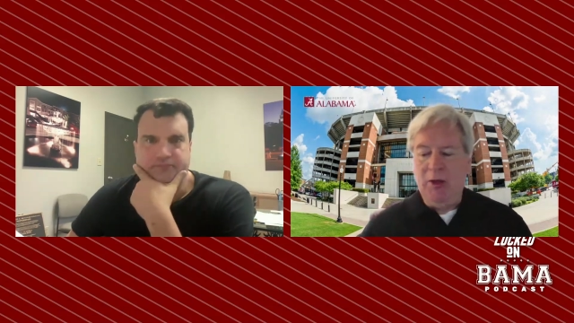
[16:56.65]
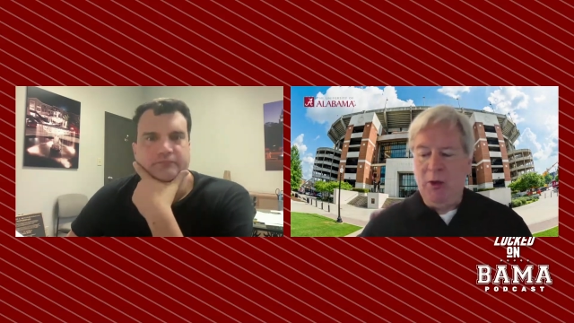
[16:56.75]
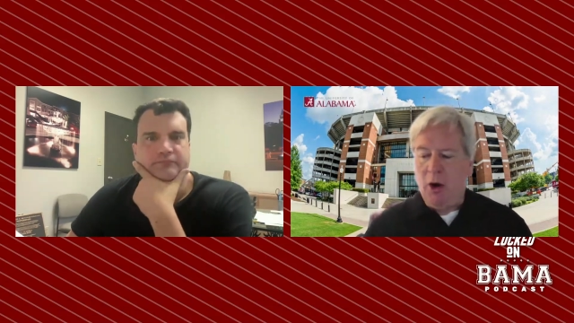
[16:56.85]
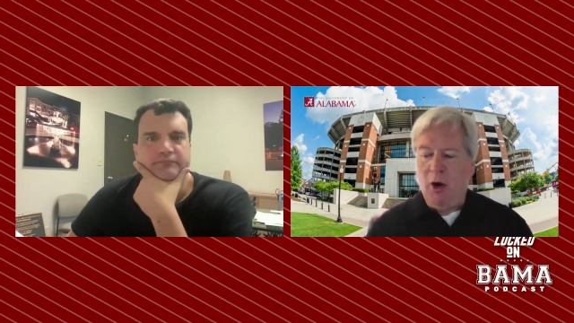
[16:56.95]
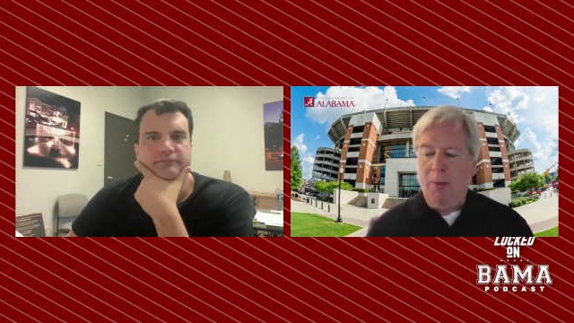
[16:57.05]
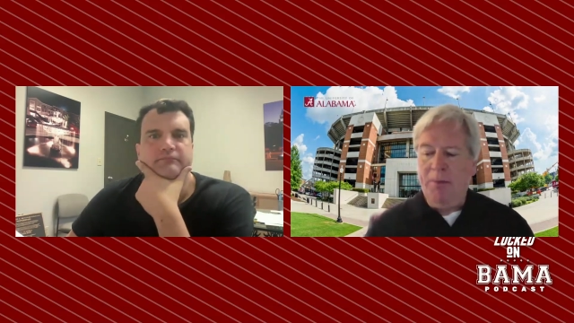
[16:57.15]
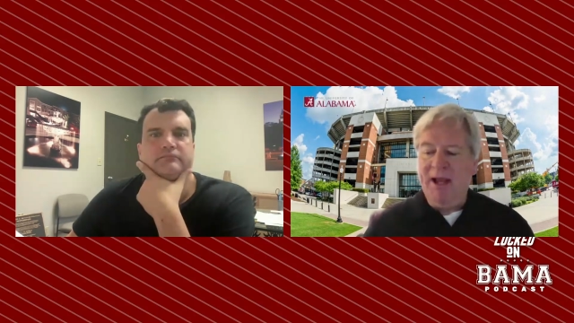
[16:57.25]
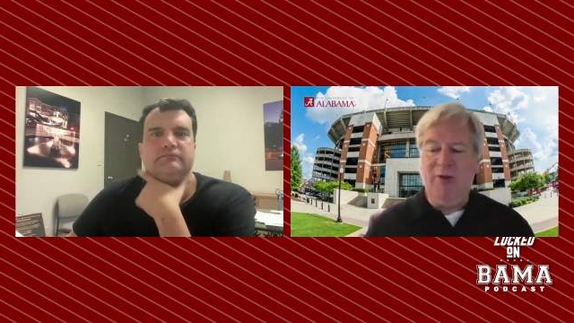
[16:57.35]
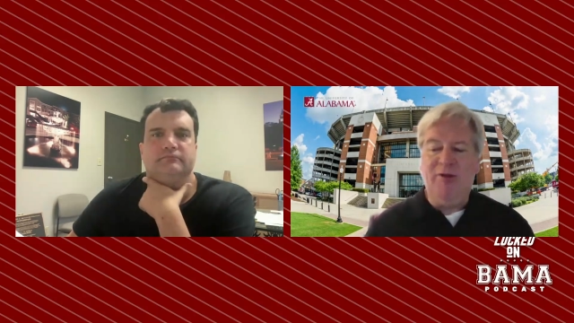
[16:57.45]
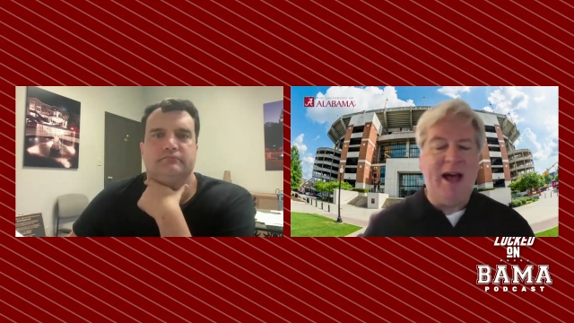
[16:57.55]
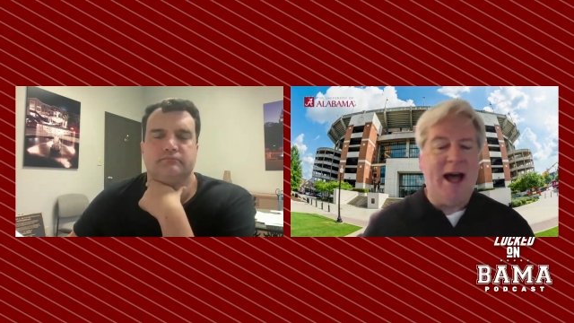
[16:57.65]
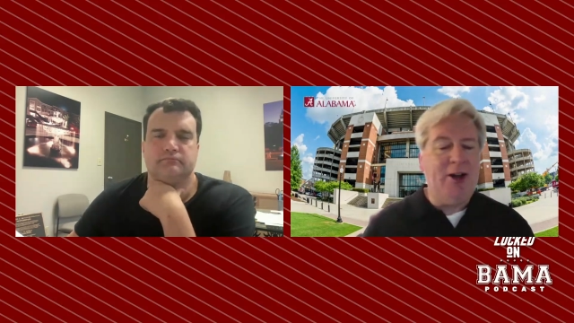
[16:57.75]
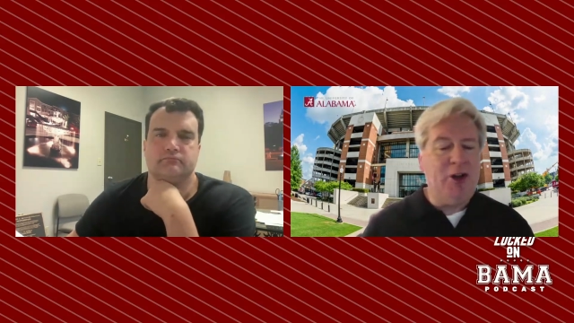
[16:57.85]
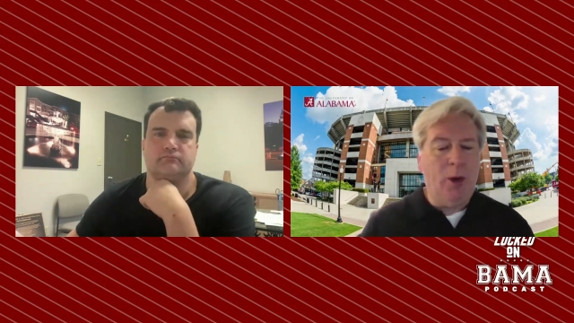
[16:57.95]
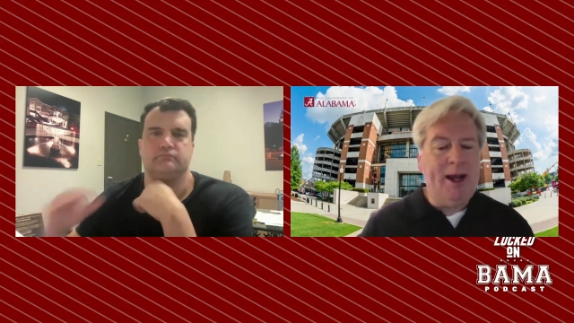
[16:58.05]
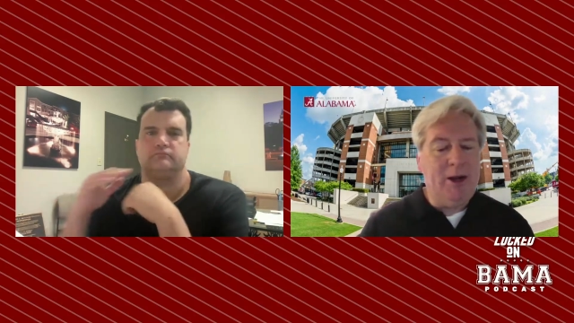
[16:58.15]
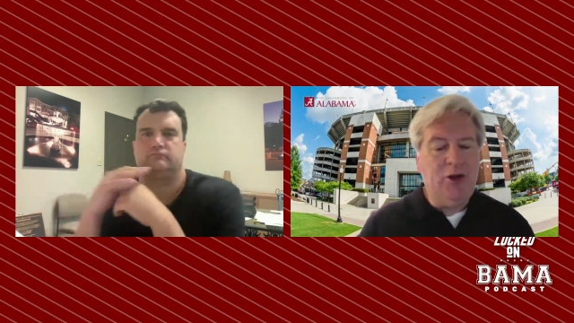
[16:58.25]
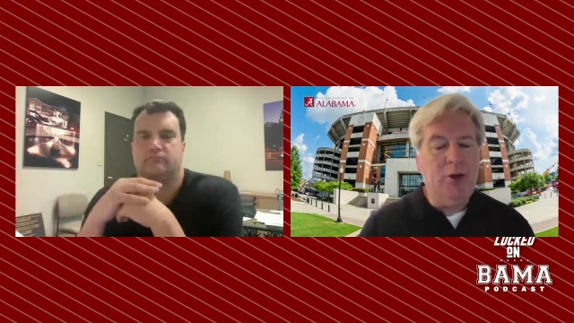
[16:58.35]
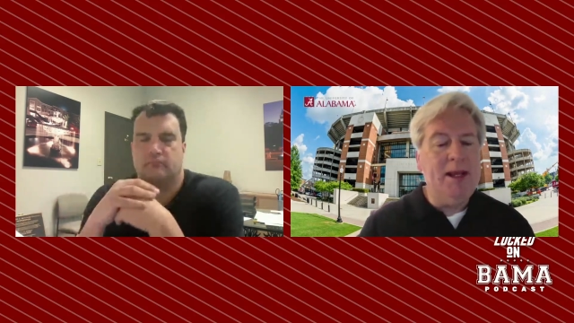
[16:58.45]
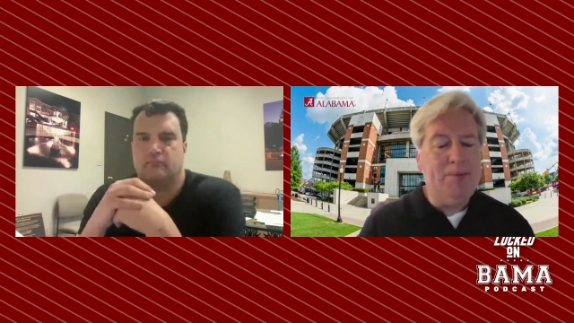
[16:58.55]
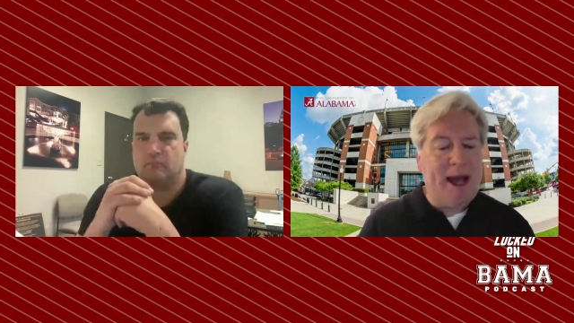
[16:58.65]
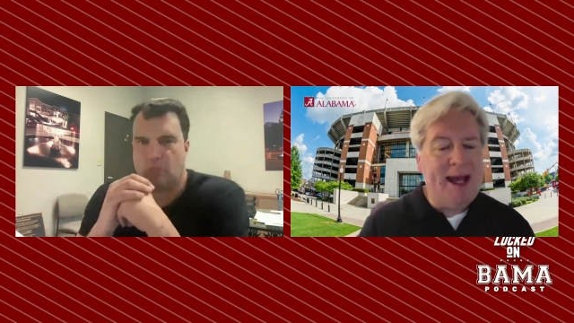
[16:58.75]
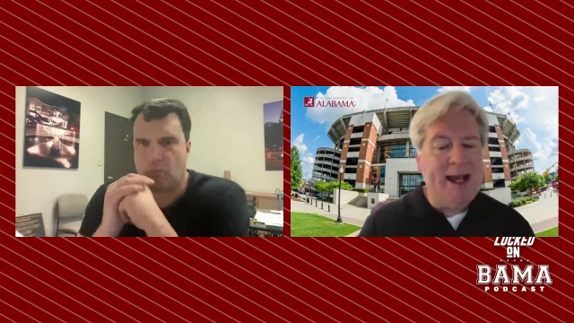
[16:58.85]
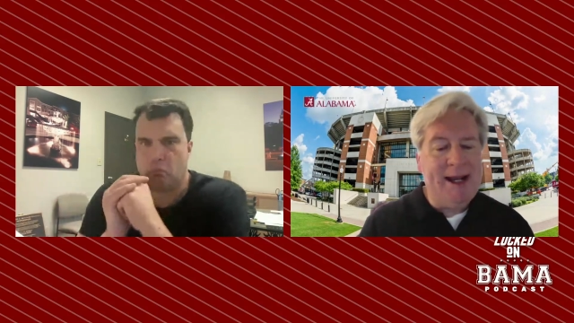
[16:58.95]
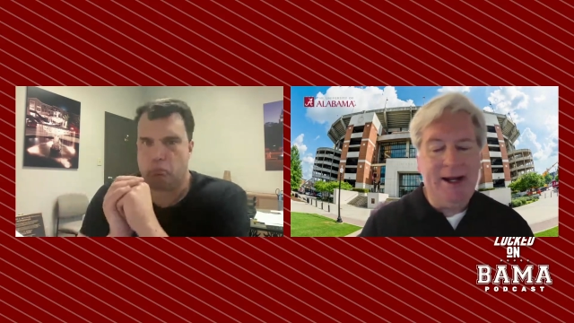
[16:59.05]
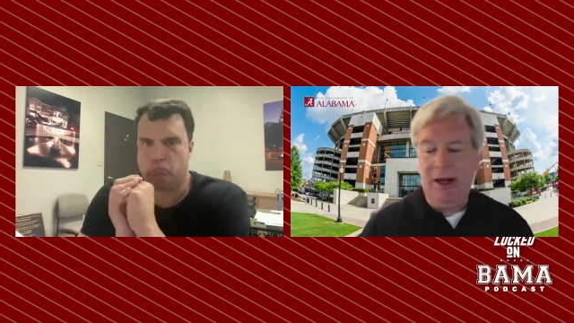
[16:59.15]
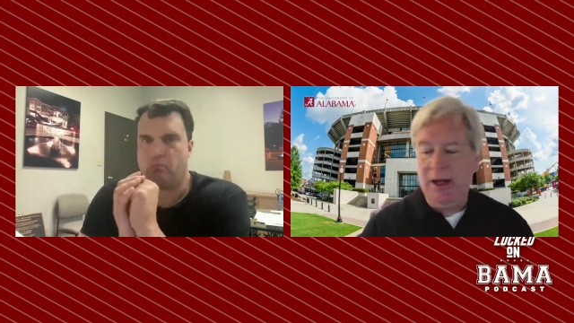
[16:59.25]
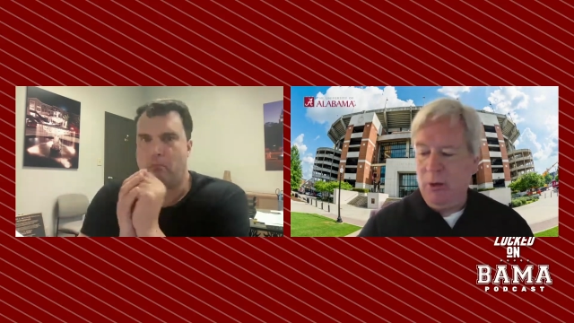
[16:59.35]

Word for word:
Speaker 1: They're all being evaluated to be paid